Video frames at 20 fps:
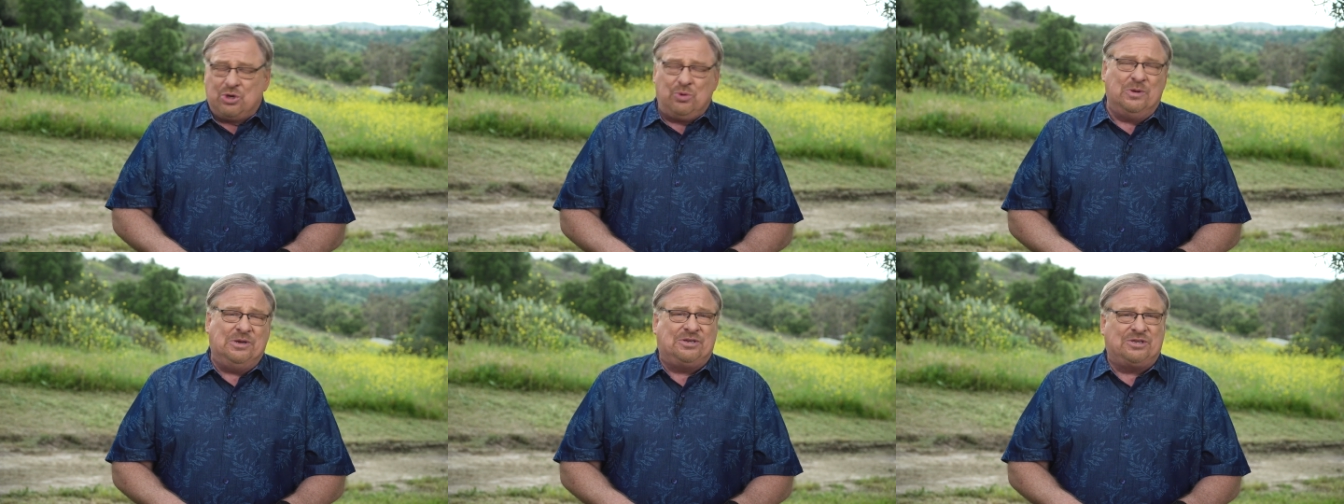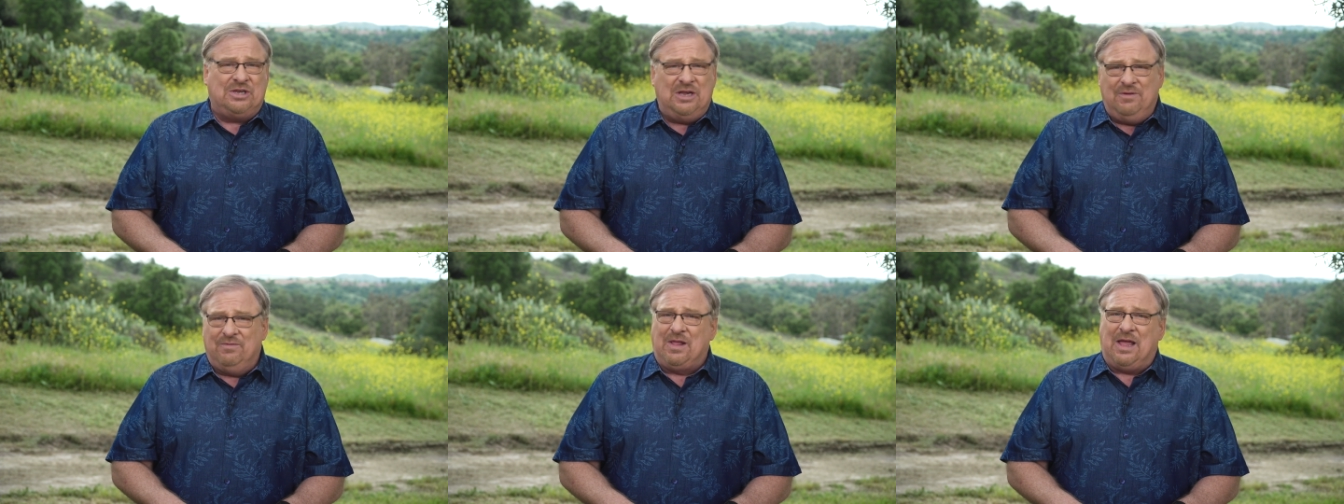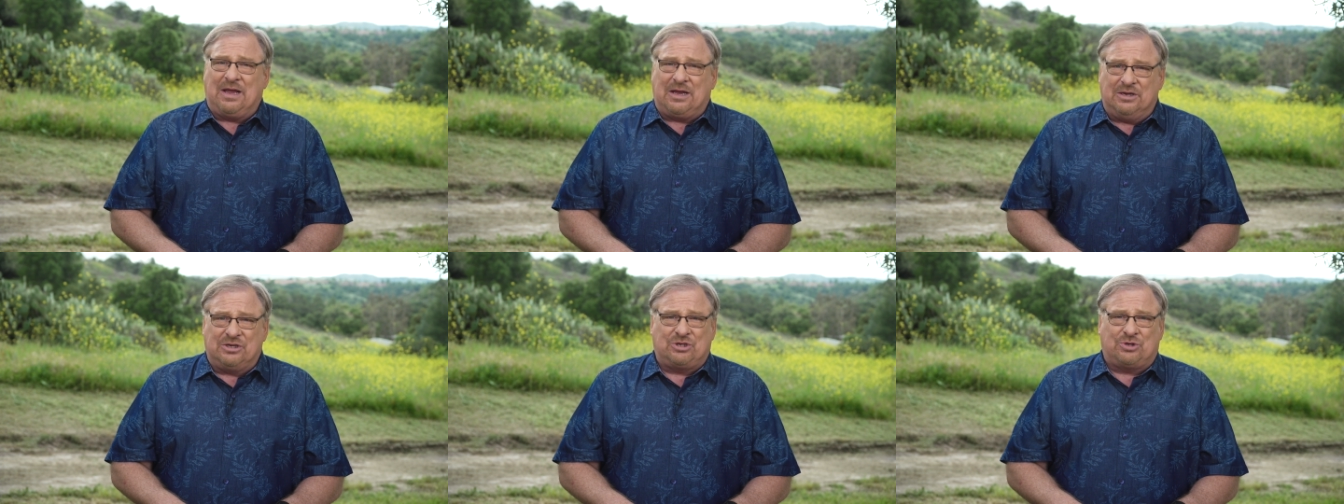to receive
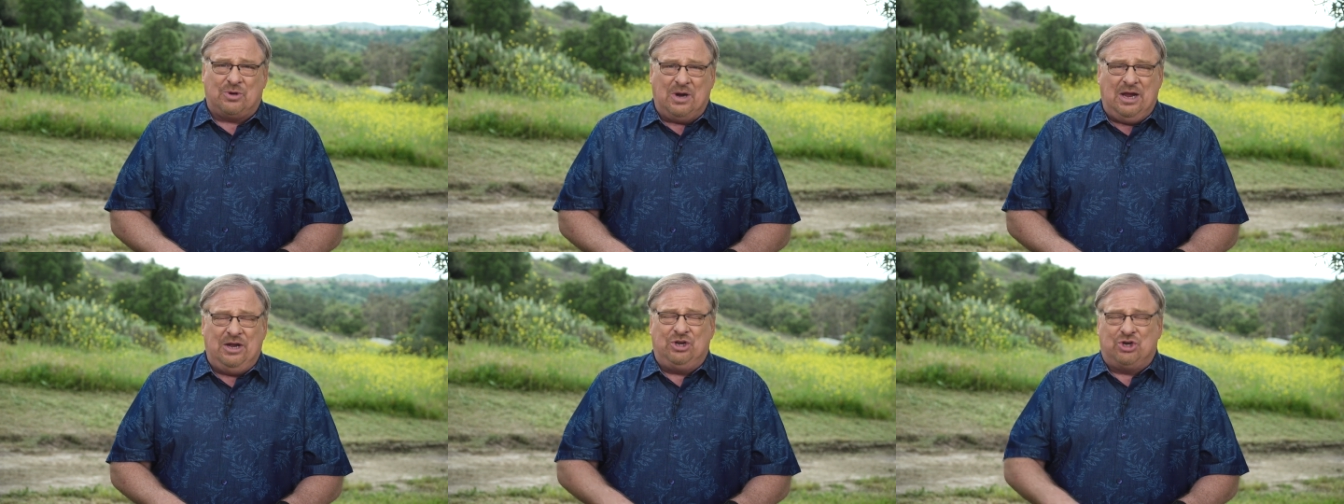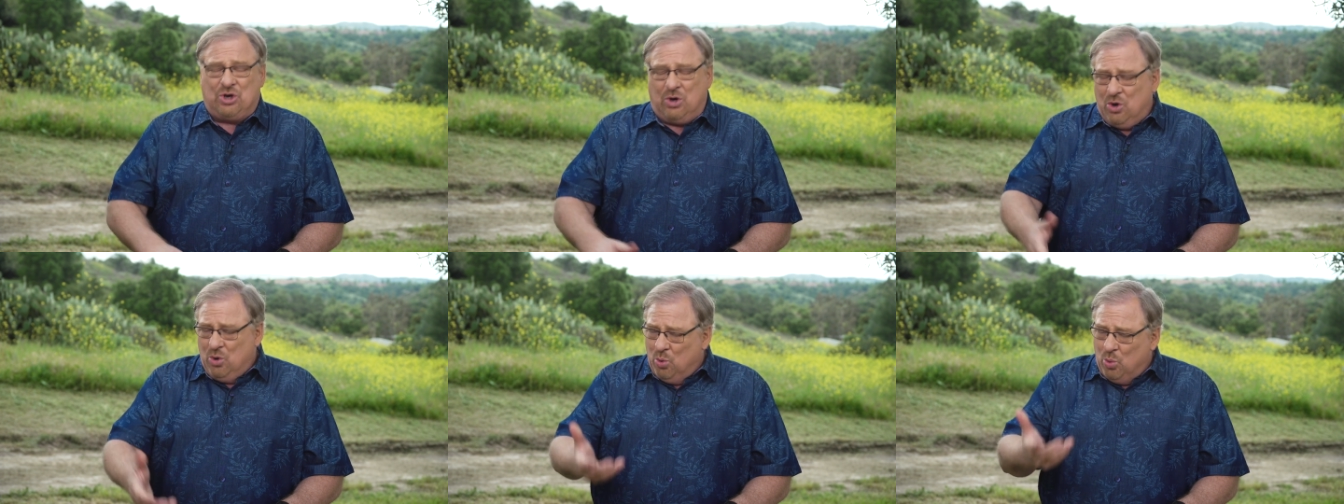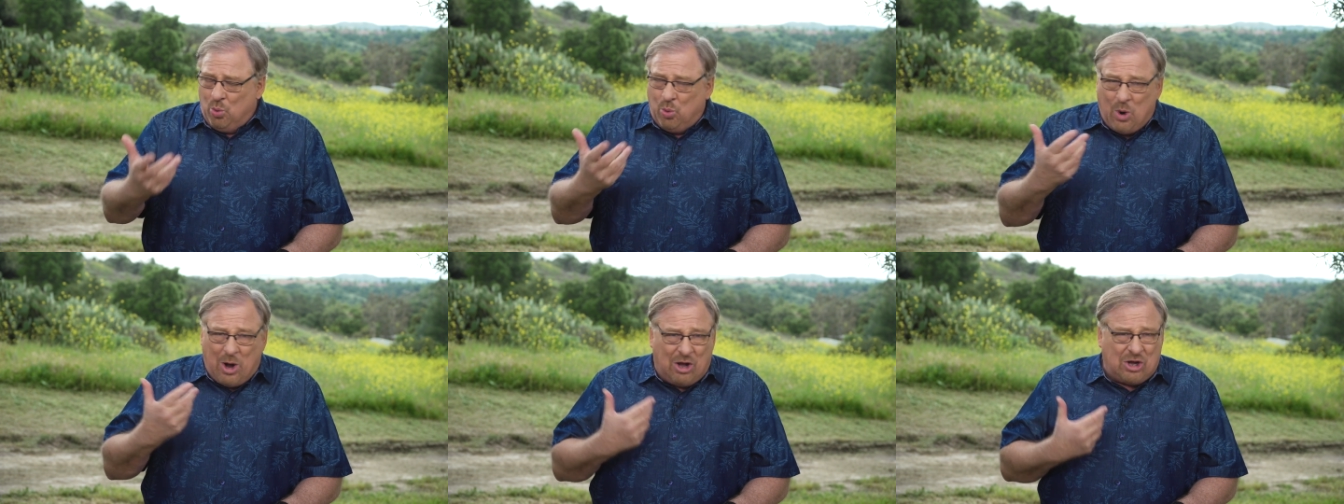like a stranger,
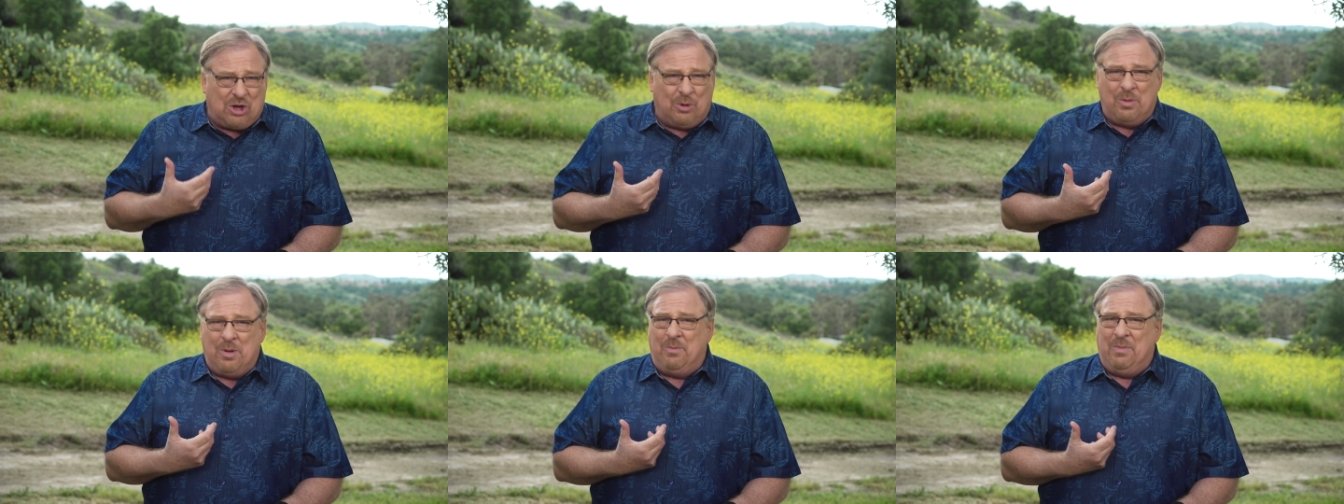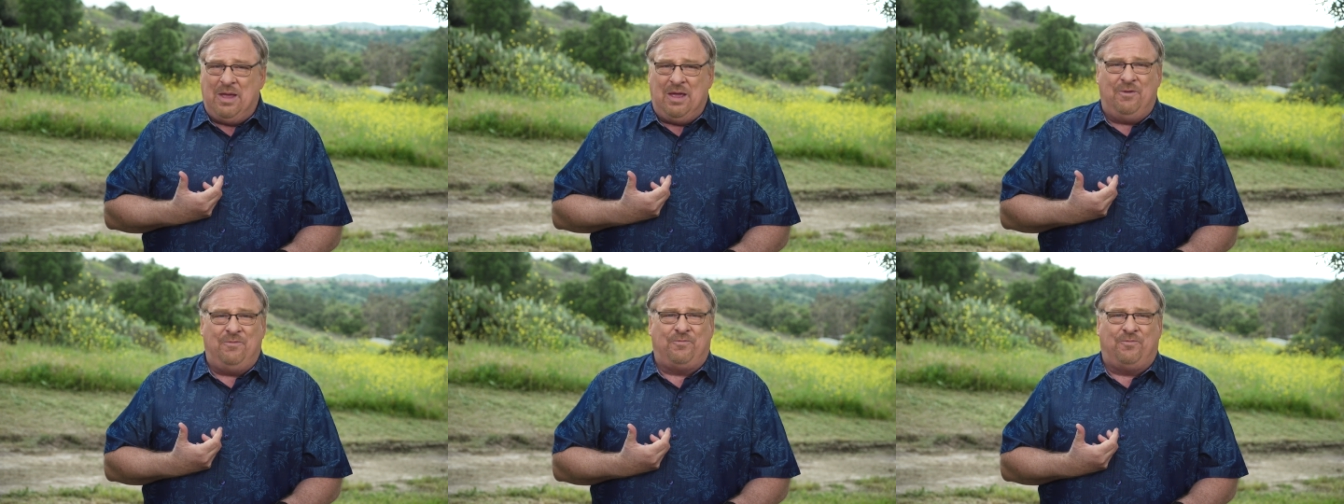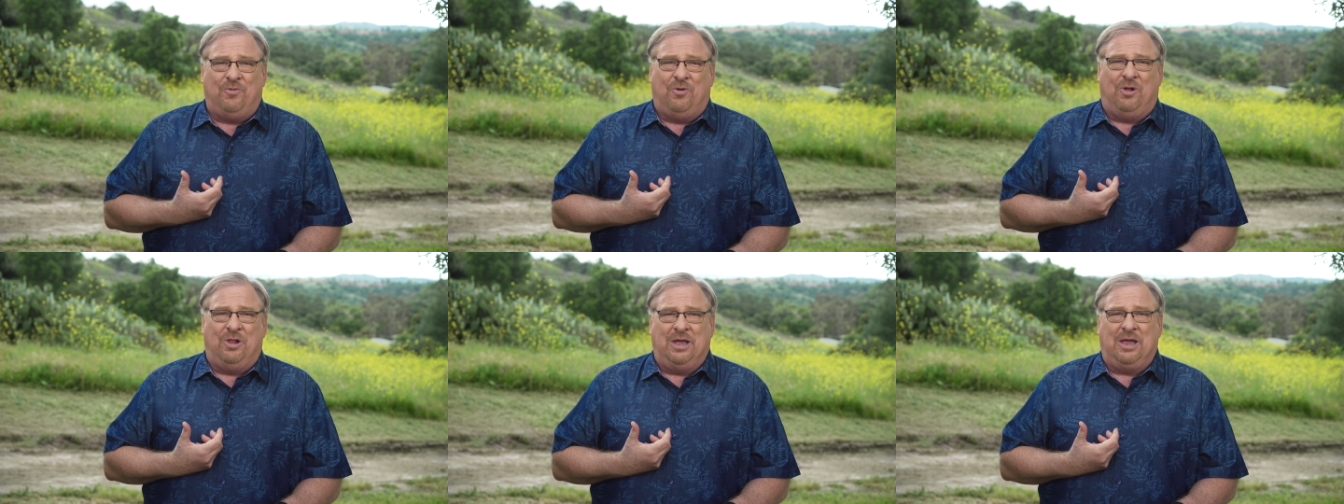welcome him in
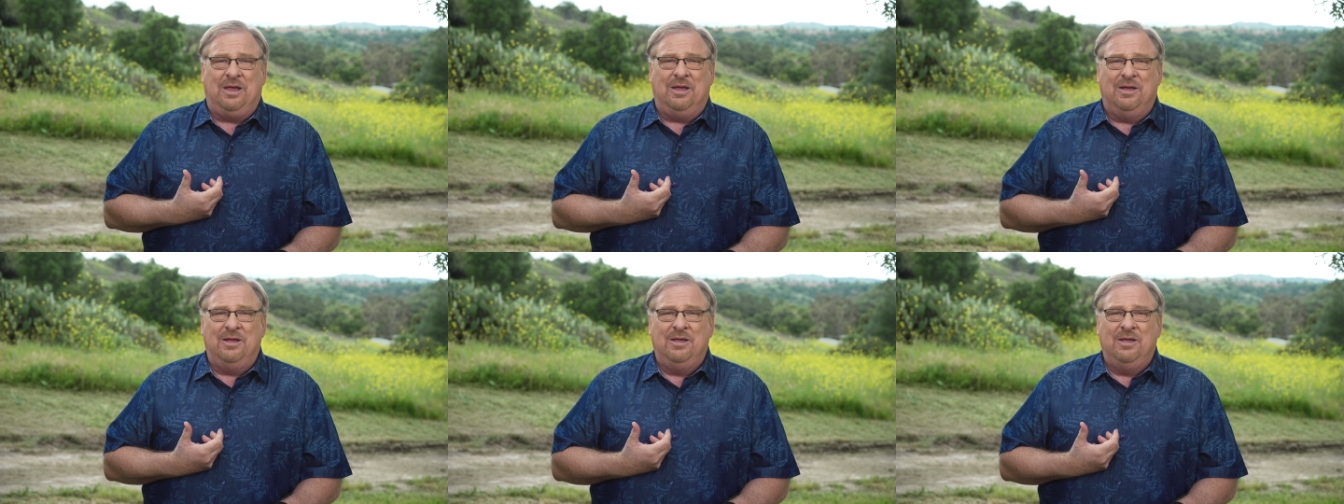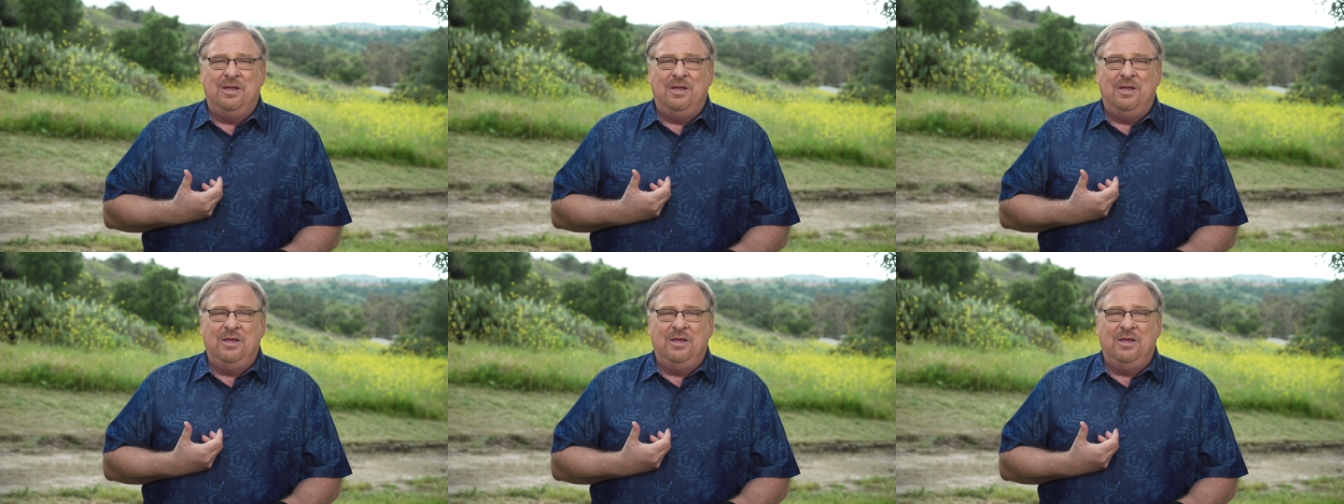fully.